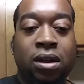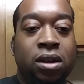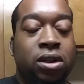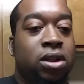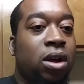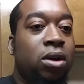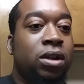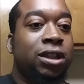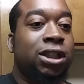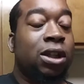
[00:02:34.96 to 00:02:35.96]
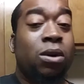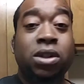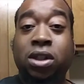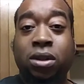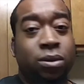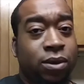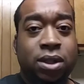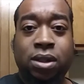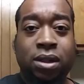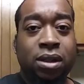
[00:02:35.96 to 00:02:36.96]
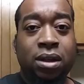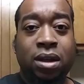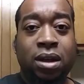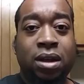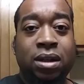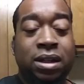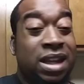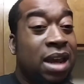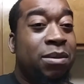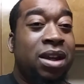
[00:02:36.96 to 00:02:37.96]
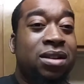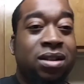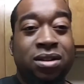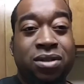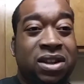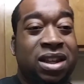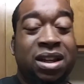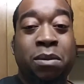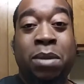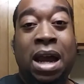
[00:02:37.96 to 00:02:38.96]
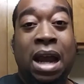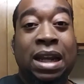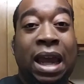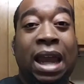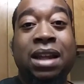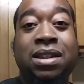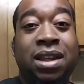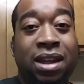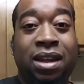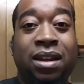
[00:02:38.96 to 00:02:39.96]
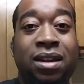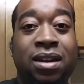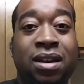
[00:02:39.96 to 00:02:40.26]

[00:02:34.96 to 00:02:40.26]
So there's no excuse. Damian Lillard is a combined 18.